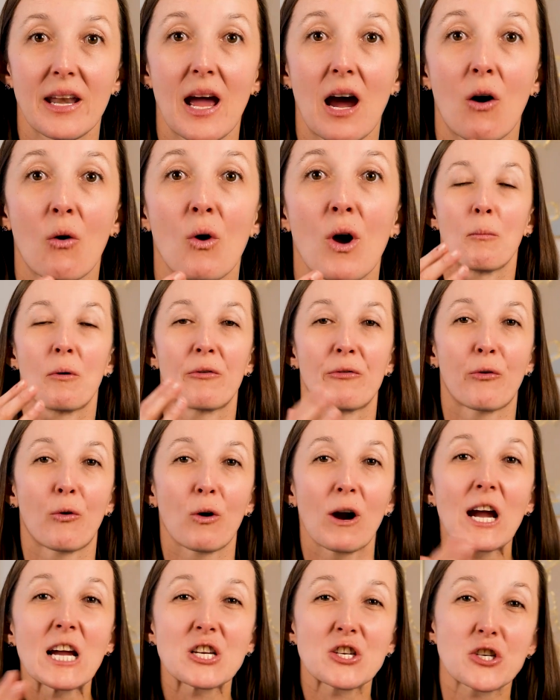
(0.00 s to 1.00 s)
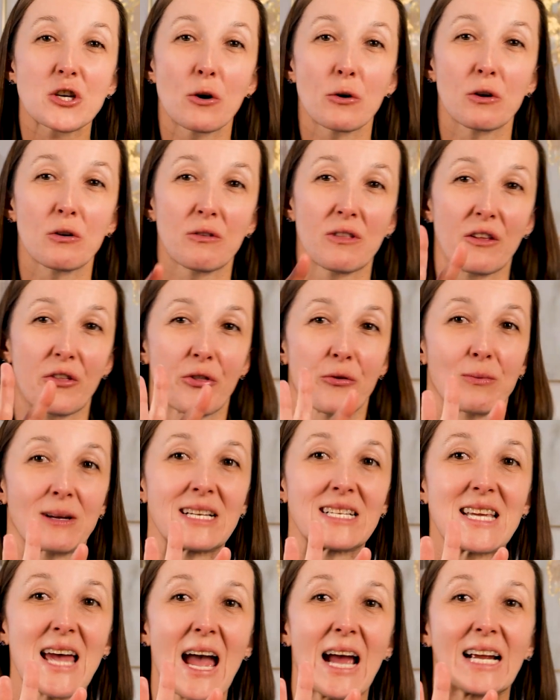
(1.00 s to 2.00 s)
Now, before I show you the 3
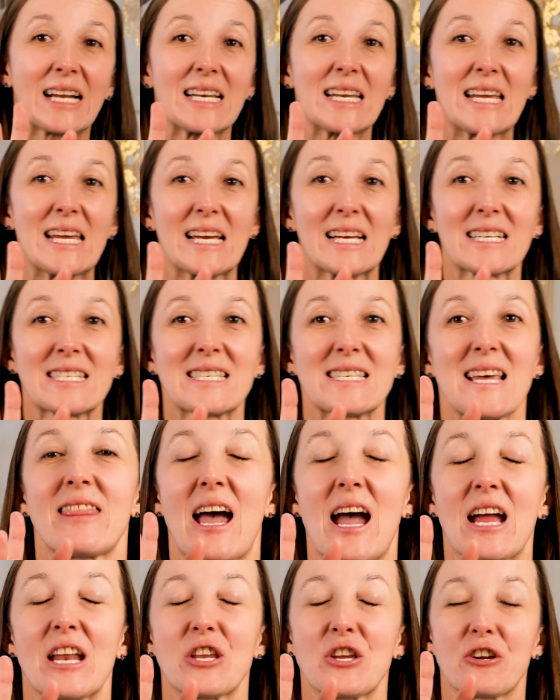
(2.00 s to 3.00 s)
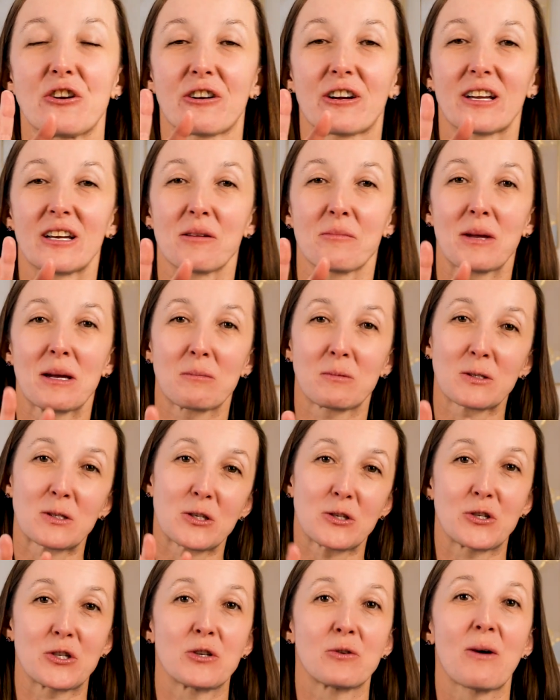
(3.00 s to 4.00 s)
techniques that you're going to be able to
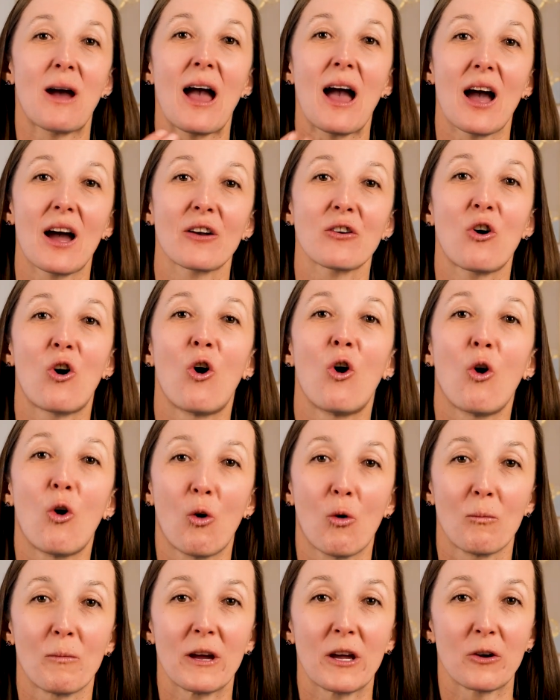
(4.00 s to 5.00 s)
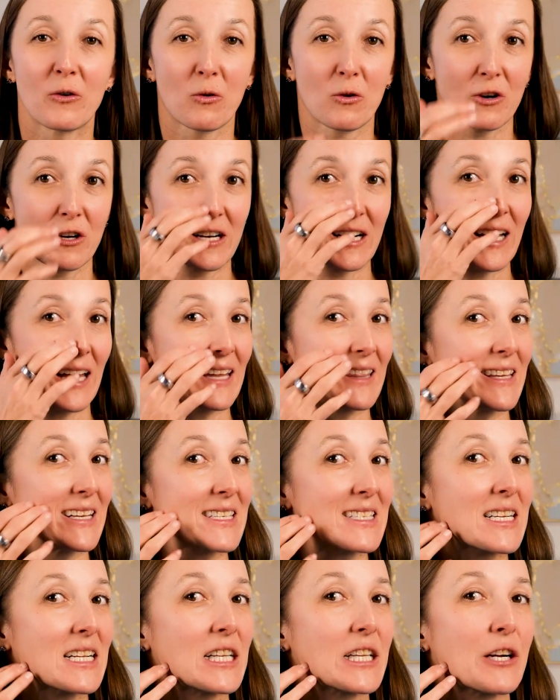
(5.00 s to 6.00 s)
do at home in order to get this
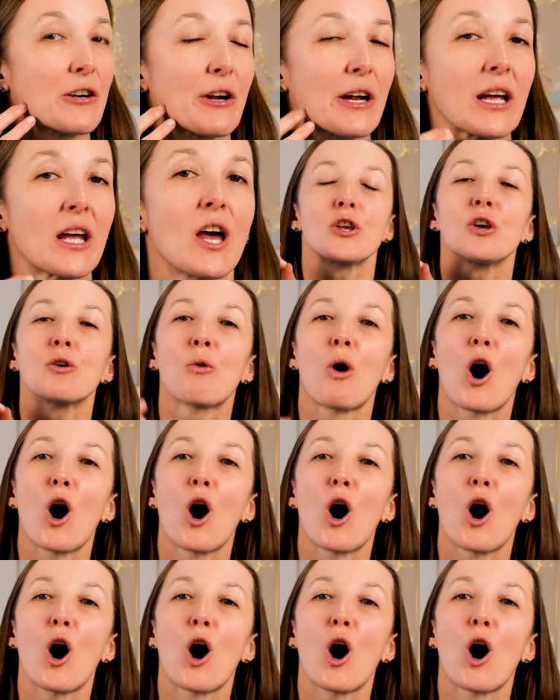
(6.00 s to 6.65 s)
clearing, you